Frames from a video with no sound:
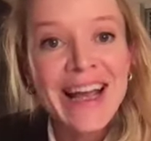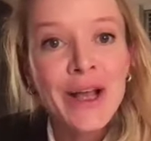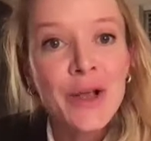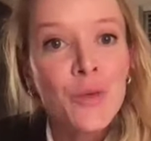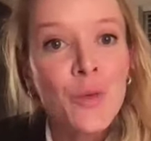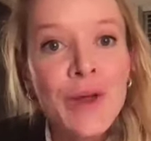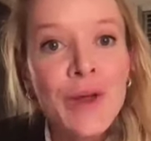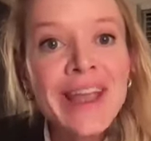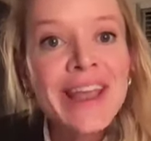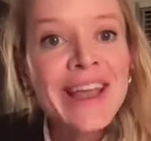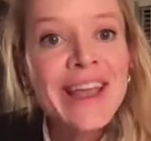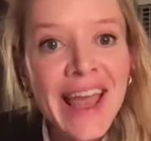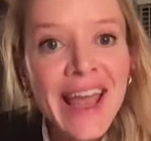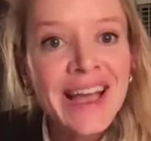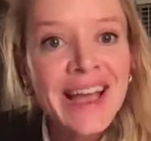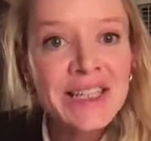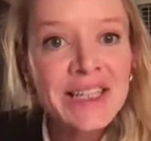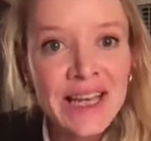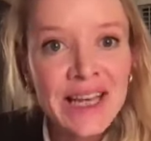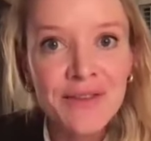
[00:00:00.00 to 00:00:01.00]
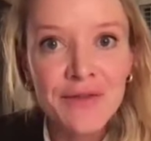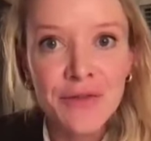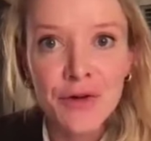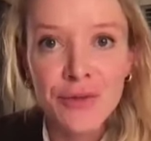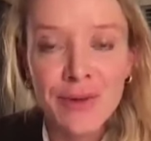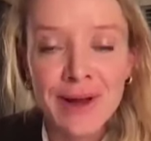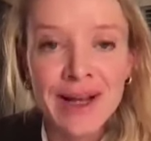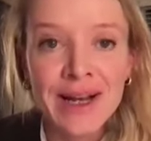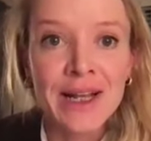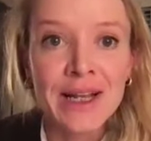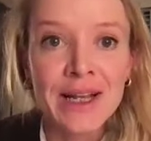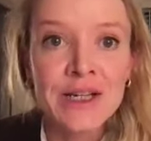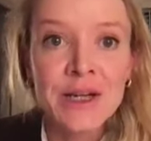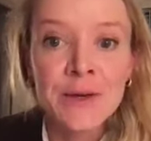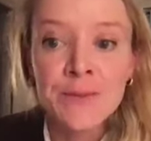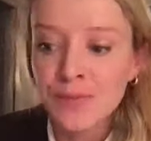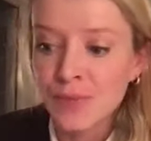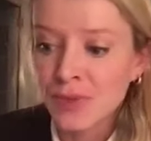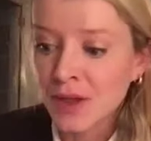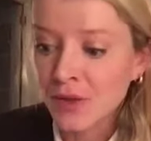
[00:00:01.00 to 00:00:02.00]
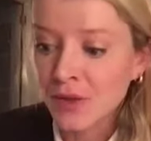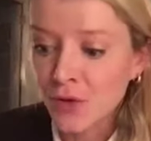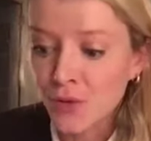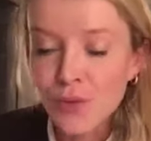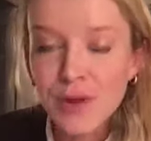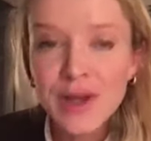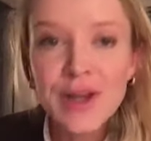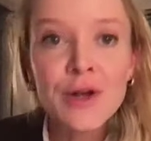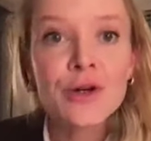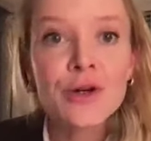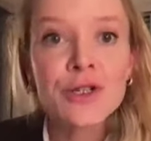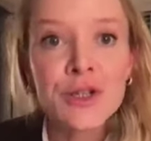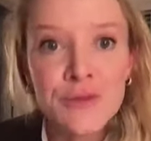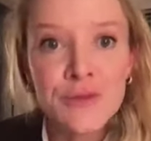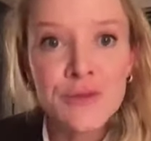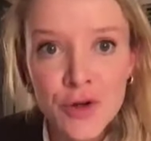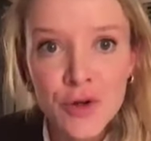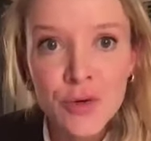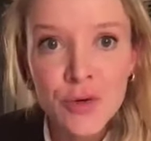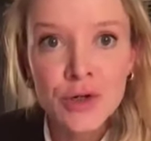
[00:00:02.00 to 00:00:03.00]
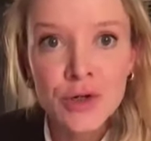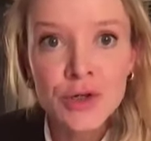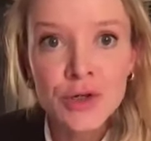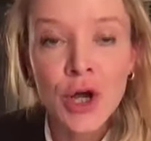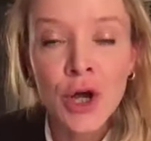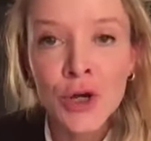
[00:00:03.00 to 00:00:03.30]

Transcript: we can't take for granted that the readers and viewers